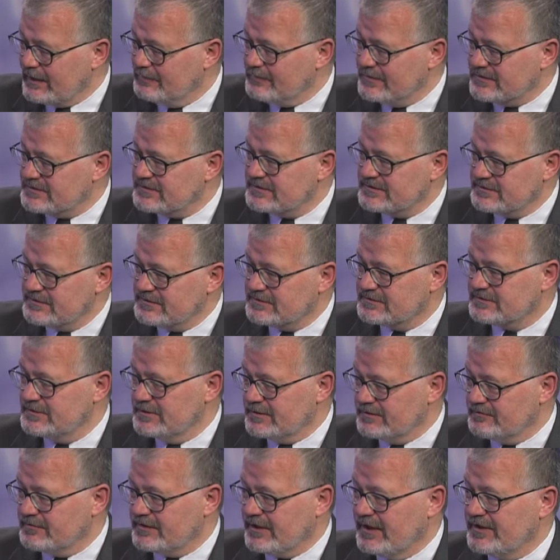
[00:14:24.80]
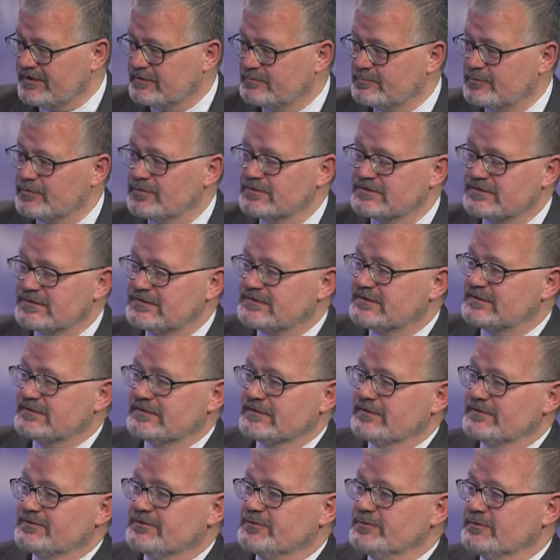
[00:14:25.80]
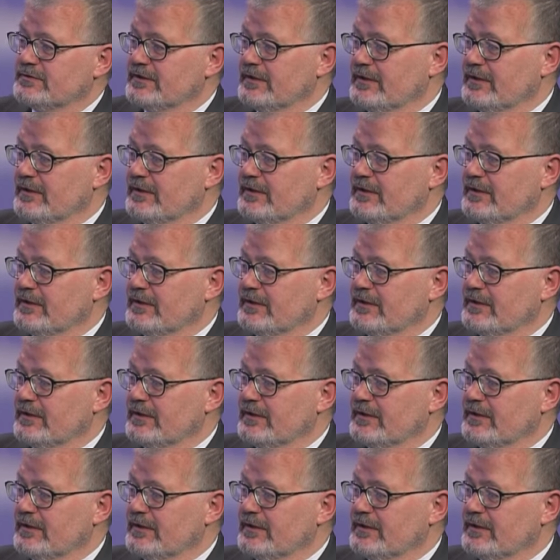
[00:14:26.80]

I mean, is this a certification process? Is it a 2-day?